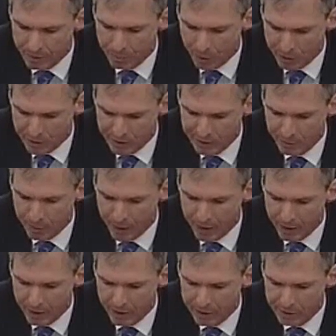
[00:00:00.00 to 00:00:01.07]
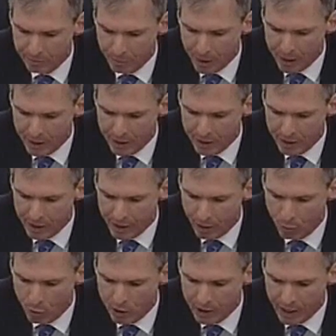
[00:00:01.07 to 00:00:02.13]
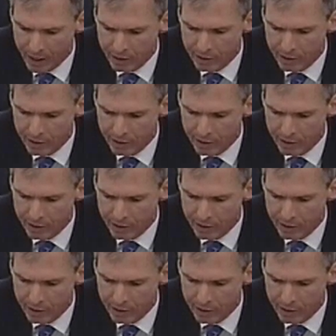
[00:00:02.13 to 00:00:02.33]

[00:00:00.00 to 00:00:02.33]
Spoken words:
participate in this bank and what